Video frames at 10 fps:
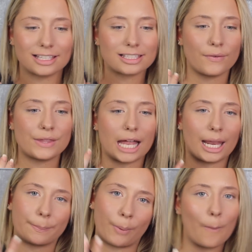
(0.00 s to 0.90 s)
does give you that
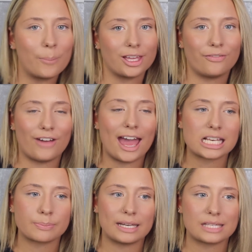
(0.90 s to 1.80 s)
like popping
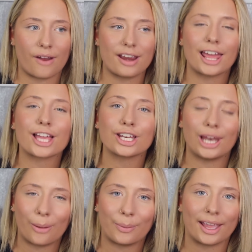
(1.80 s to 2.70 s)
effect, but it's very like
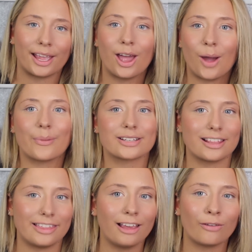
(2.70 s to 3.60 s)
glowy, which
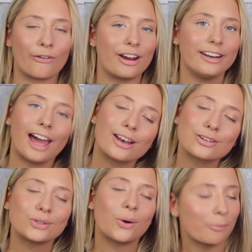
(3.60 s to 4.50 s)
I think is very
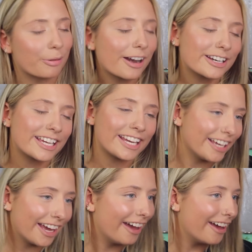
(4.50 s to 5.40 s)
natural and
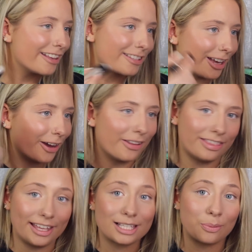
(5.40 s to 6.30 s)
pretty. So
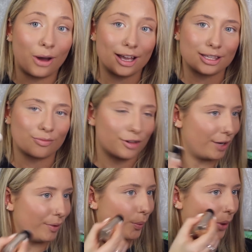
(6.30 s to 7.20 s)
this works
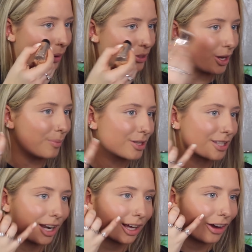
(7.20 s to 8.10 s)
really well. So I'm
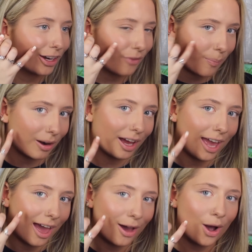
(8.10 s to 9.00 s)
just going to kind of
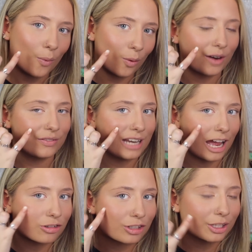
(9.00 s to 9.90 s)
apply it where I've
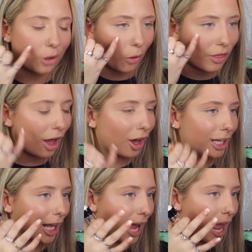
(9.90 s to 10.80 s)
naturally got that
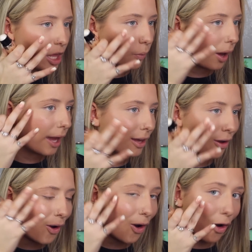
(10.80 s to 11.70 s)
highlight anyway,
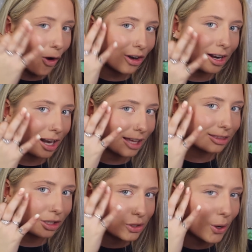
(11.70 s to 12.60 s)
on
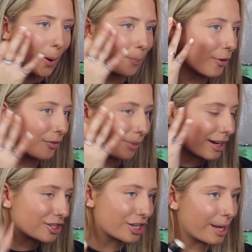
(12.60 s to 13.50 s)
like the top of
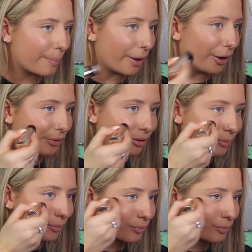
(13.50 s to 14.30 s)
my cheekbone.